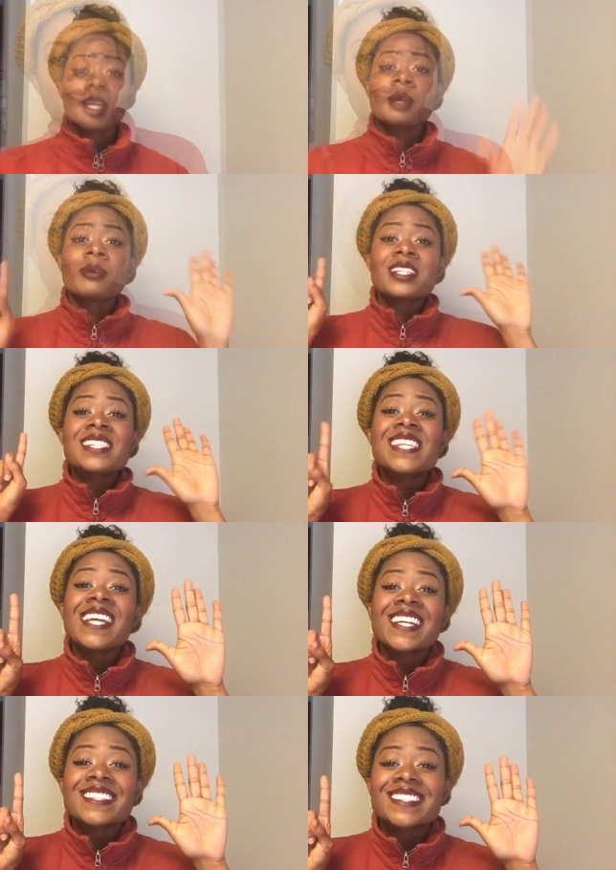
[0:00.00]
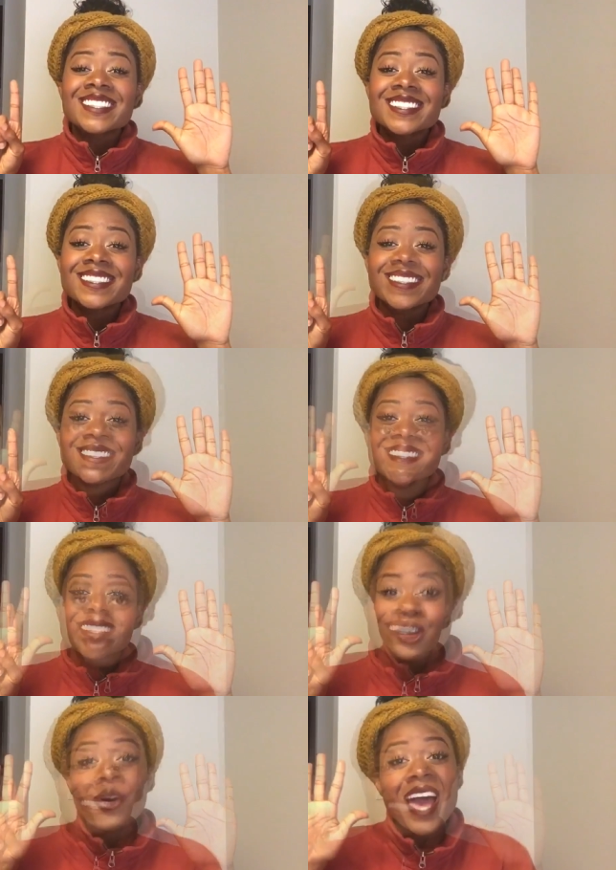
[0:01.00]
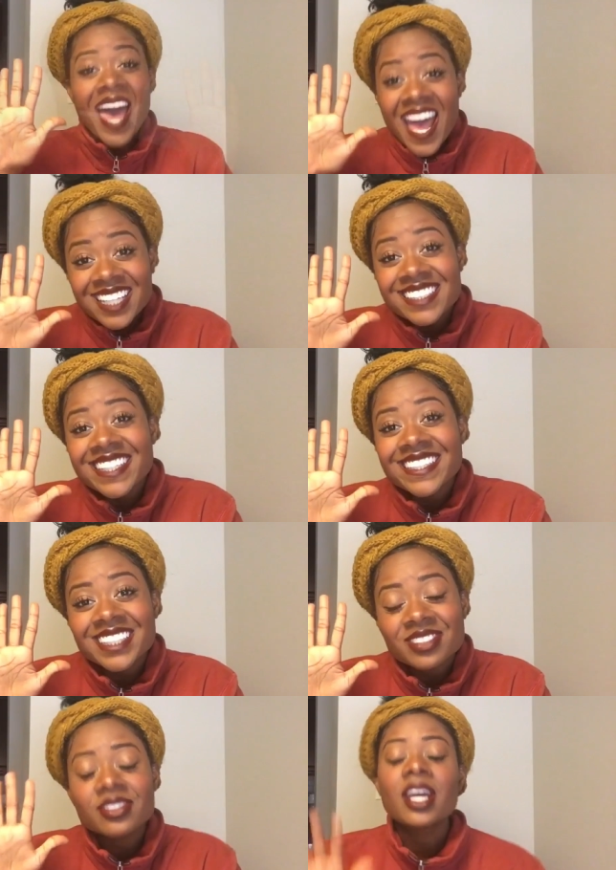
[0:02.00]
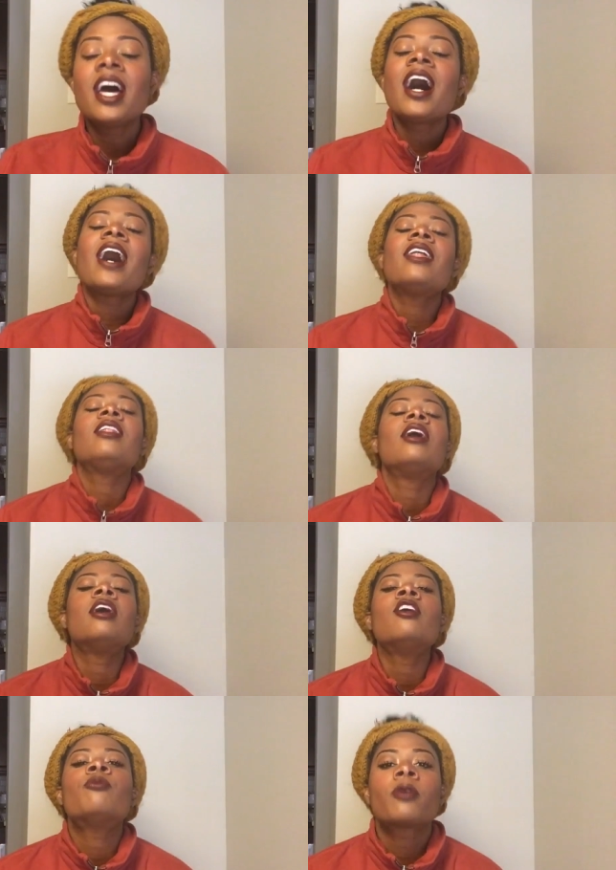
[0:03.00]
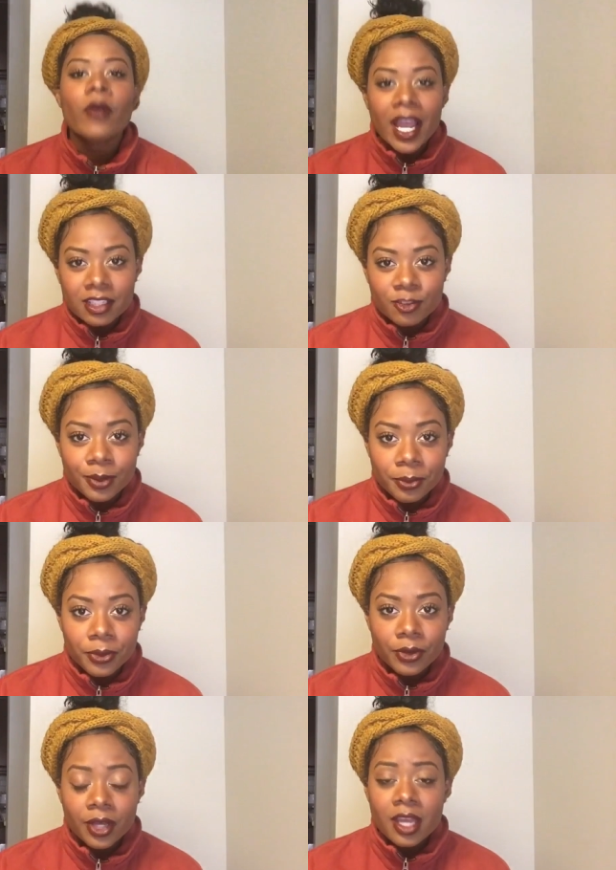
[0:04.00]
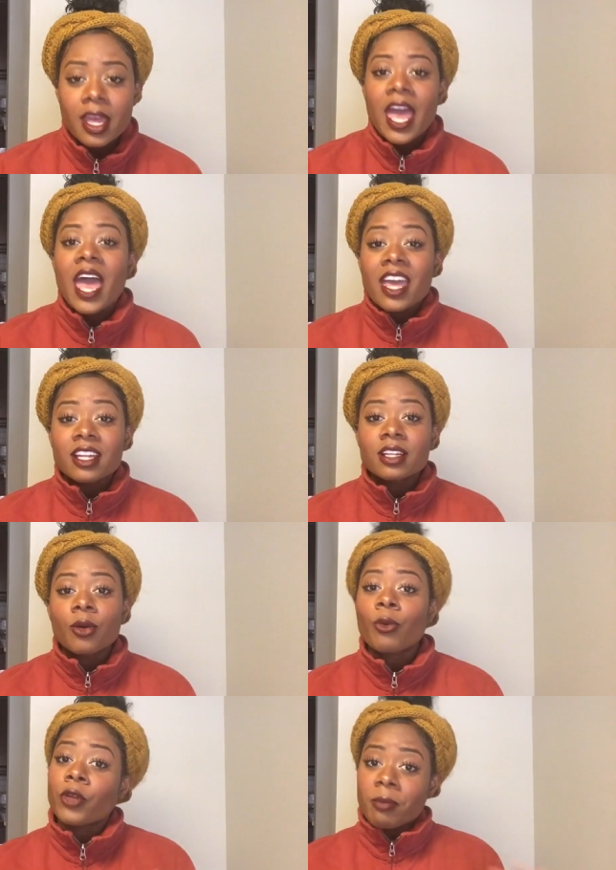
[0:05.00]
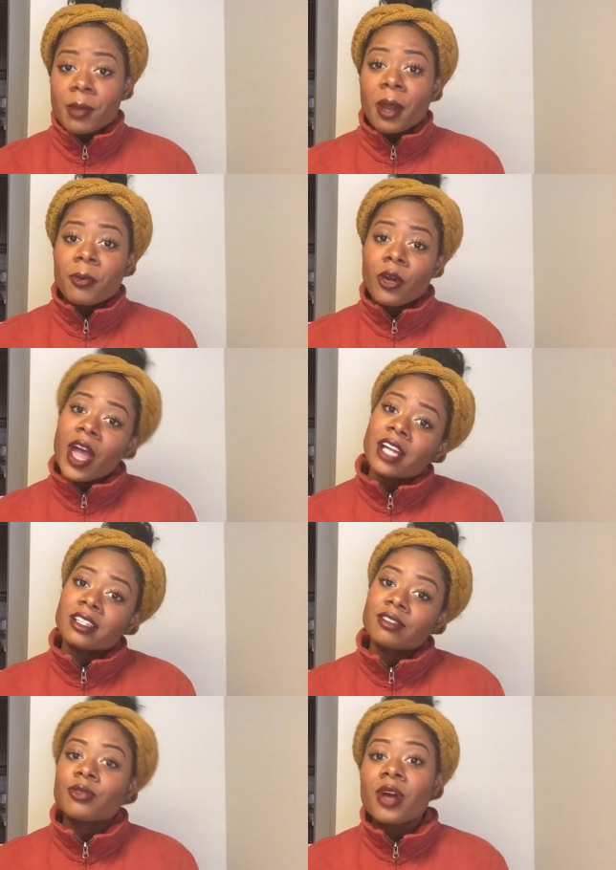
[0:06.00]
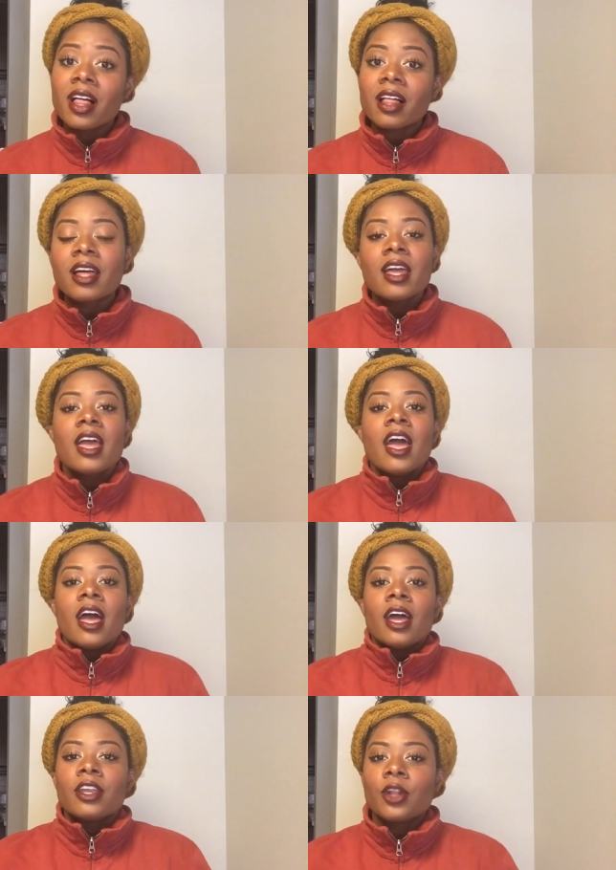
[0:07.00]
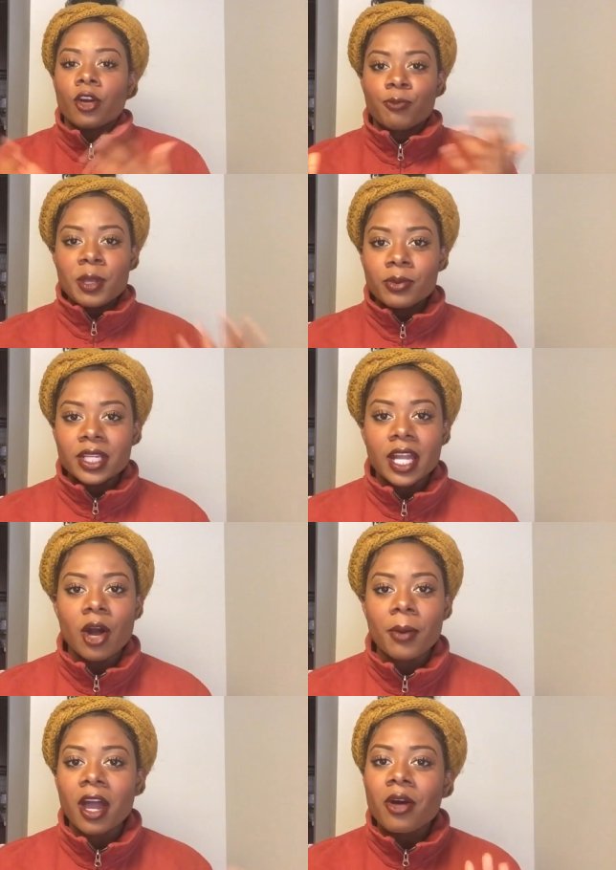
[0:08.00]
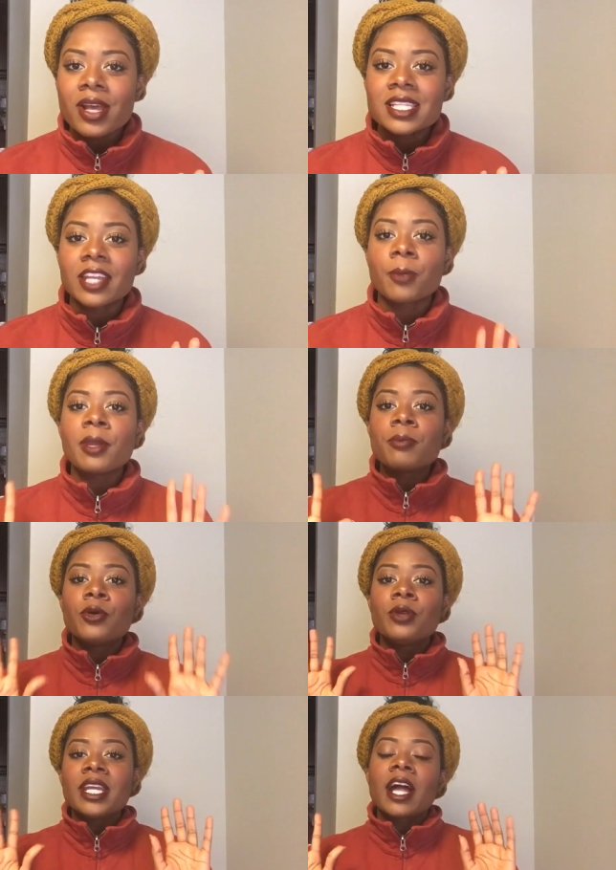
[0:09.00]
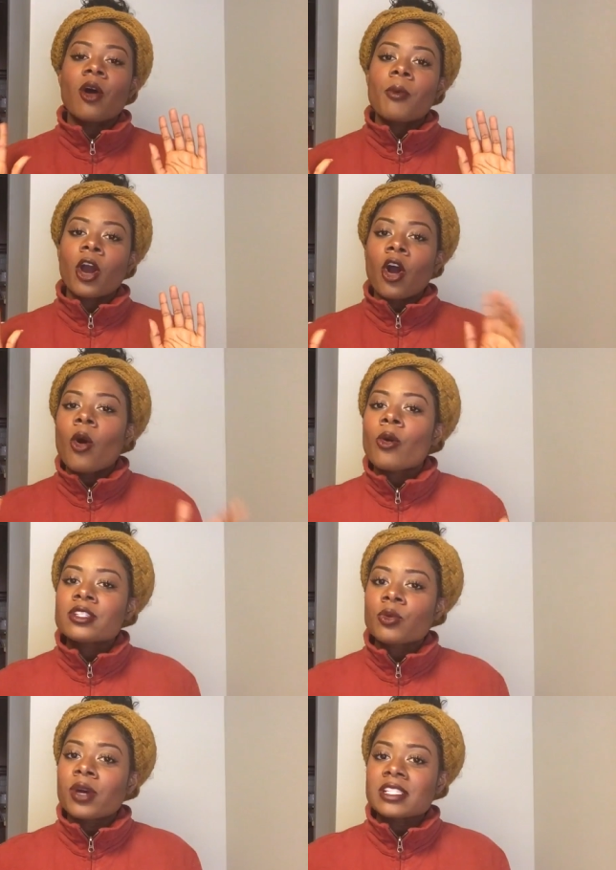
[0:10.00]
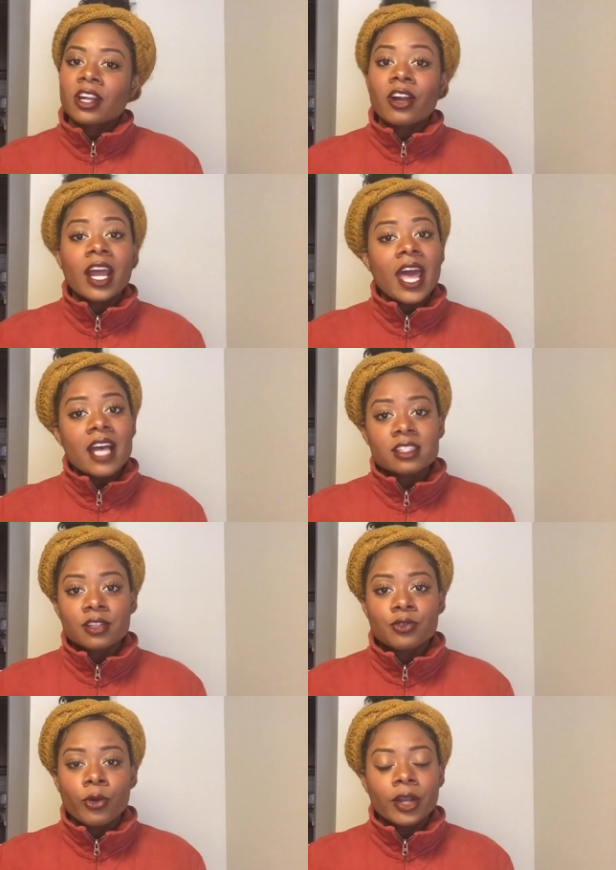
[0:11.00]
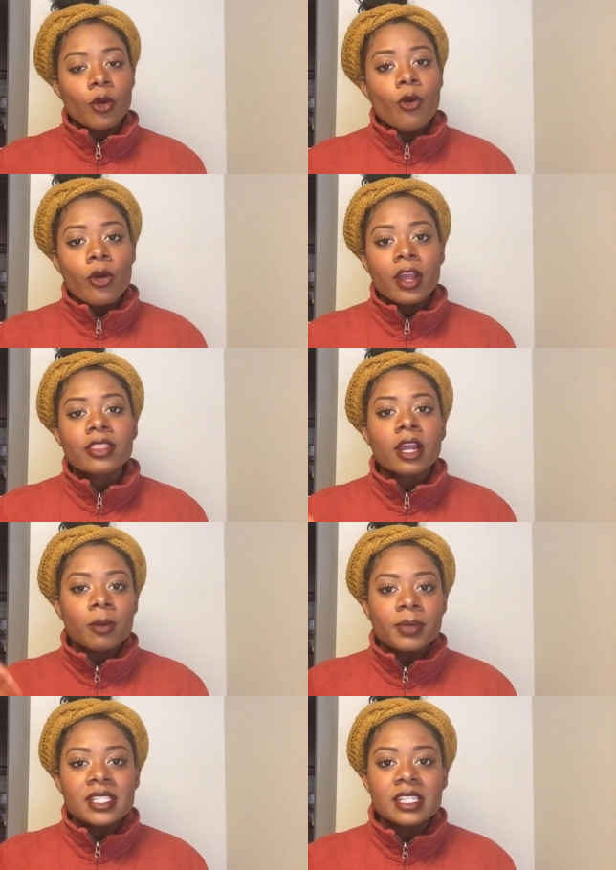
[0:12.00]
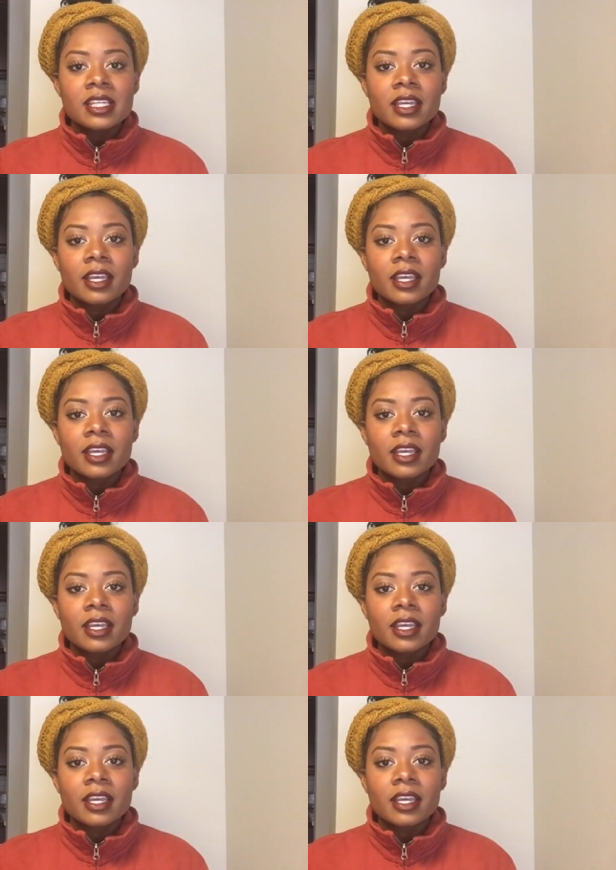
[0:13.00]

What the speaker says: Number 6, be proactive. I love proactive people. And what do I mean by proactive? Well, if people need help, I always say the people who need help are always the ones that are not asking for it or they are busy